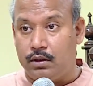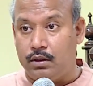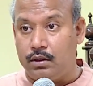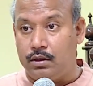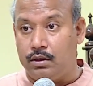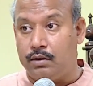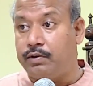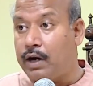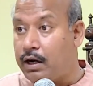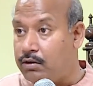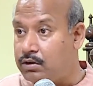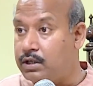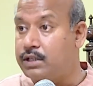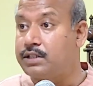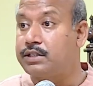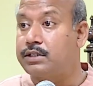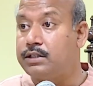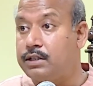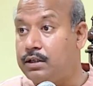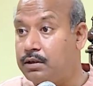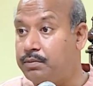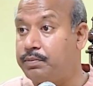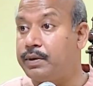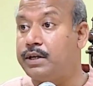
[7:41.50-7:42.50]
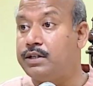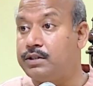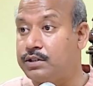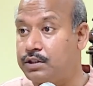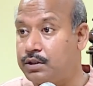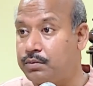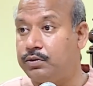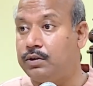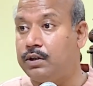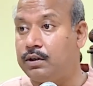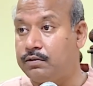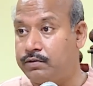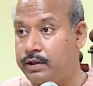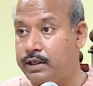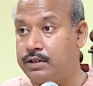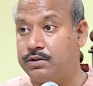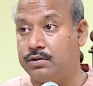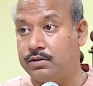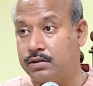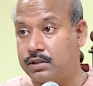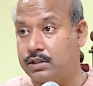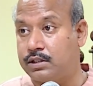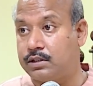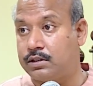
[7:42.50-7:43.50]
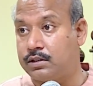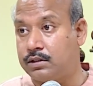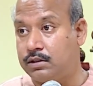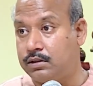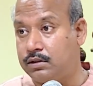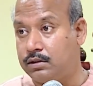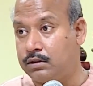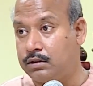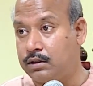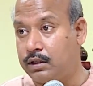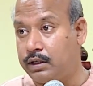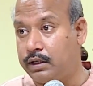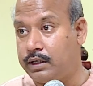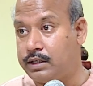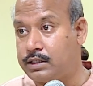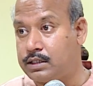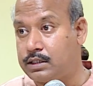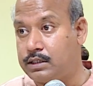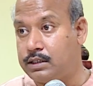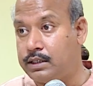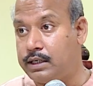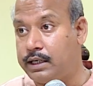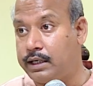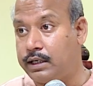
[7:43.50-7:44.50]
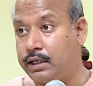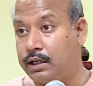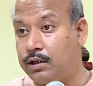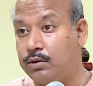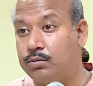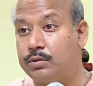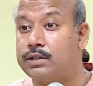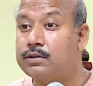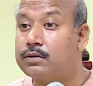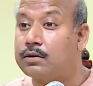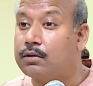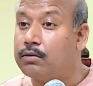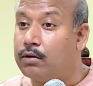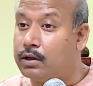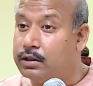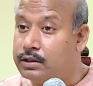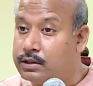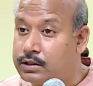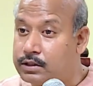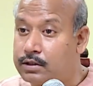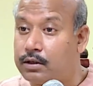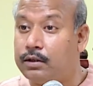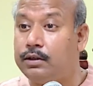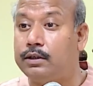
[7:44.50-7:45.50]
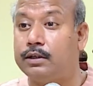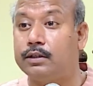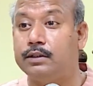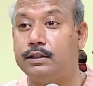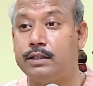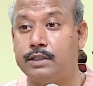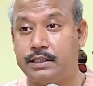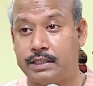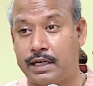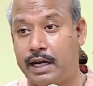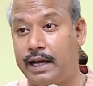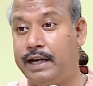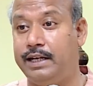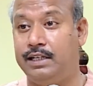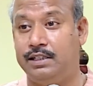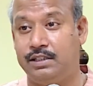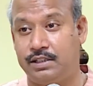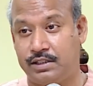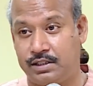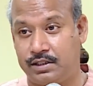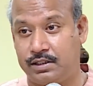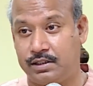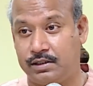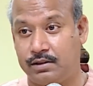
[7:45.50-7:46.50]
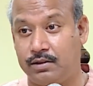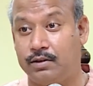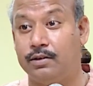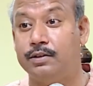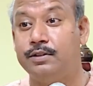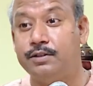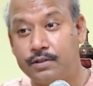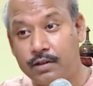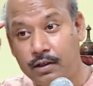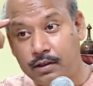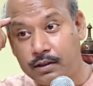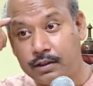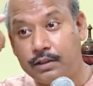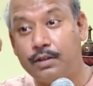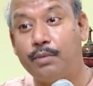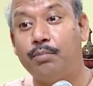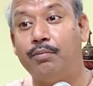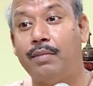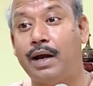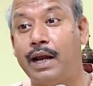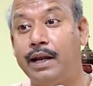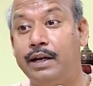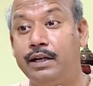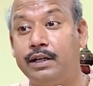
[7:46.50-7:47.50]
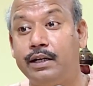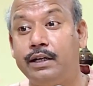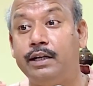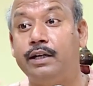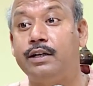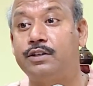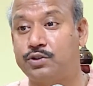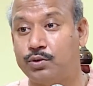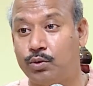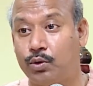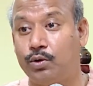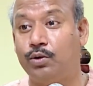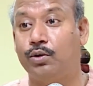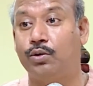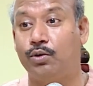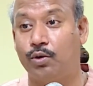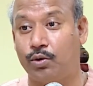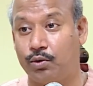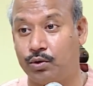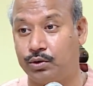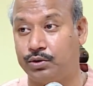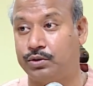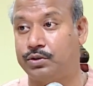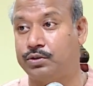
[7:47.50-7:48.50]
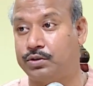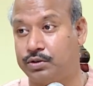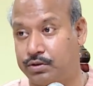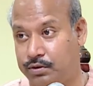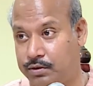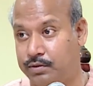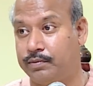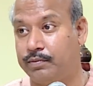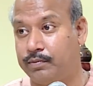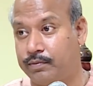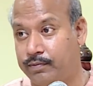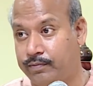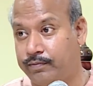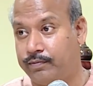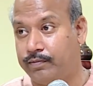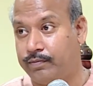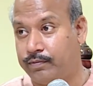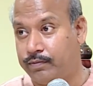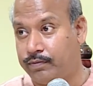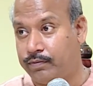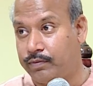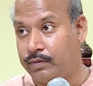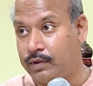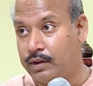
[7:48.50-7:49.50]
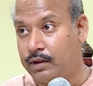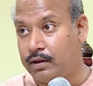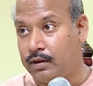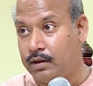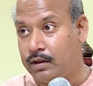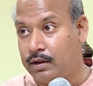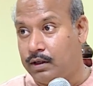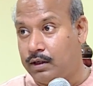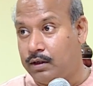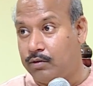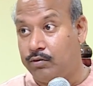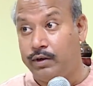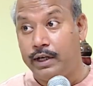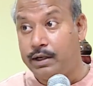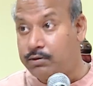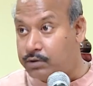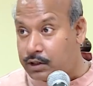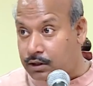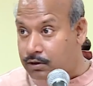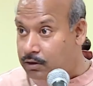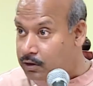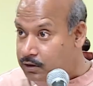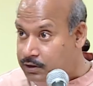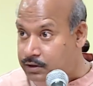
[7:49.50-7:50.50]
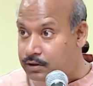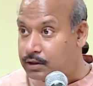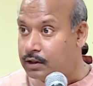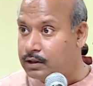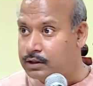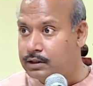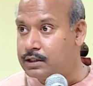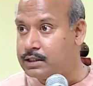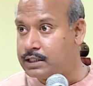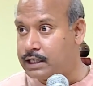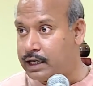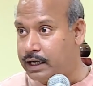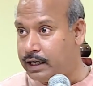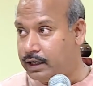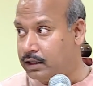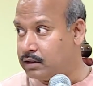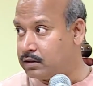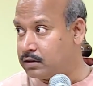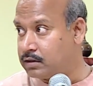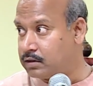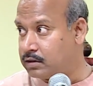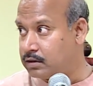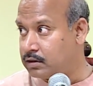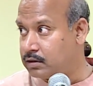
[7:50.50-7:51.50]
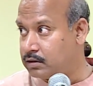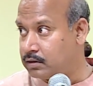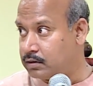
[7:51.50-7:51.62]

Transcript: the foundational principle of education is that you must consult the child, consult the mind in its own growth. We never consult the child.